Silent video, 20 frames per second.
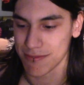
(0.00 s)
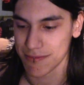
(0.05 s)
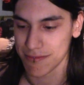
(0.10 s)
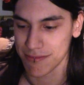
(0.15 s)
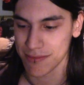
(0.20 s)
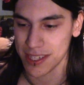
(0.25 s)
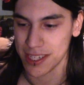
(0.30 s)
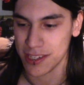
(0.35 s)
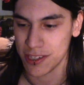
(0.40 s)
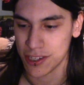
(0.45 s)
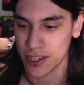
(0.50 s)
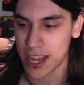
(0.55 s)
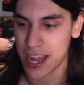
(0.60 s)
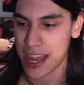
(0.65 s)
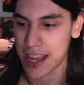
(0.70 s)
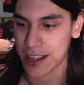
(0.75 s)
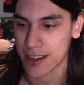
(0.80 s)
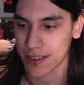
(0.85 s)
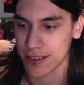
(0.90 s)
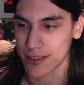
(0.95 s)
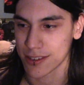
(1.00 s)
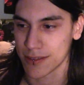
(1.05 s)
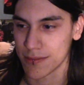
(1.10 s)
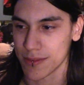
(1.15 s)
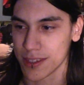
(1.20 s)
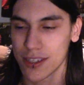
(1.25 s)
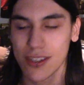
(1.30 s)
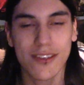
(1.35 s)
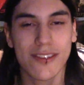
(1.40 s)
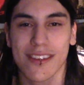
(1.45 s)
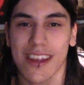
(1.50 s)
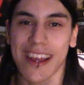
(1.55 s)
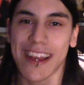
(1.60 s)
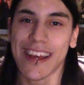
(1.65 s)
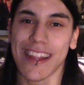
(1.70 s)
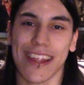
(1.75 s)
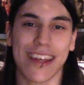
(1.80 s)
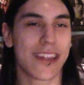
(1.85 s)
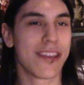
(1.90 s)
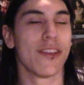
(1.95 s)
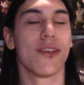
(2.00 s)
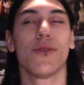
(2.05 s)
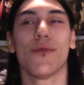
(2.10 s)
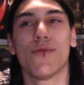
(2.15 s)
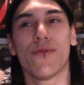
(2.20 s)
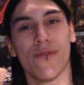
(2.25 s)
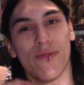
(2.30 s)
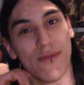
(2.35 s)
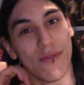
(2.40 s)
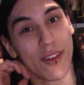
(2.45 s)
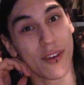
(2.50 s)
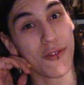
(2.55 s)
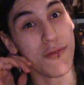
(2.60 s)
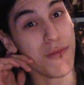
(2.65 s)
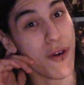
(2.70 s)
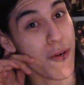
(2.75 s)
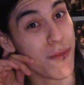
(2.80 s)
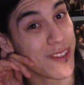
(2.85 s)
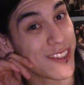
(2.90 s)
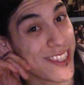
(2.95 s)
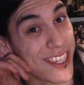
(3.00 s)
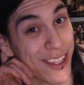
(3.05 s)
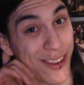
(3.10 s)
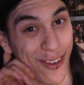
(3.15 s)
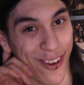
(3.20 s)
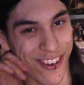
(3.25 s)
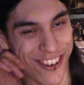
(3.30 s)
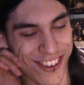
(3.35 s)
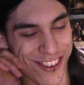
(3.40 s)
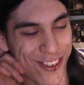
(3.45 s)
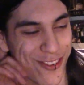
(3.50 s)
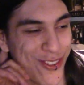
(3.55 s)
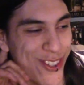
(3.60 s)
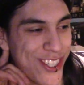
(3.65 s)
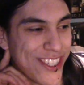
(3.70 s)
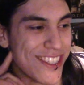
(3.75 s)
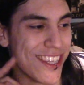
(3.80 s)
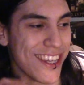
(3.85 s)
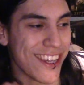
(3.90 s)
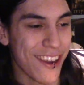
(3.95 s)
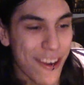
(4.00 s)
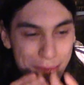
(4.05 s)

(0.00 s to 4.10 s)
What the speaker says: meet Jack or something. Just like little moments like those, where it's like,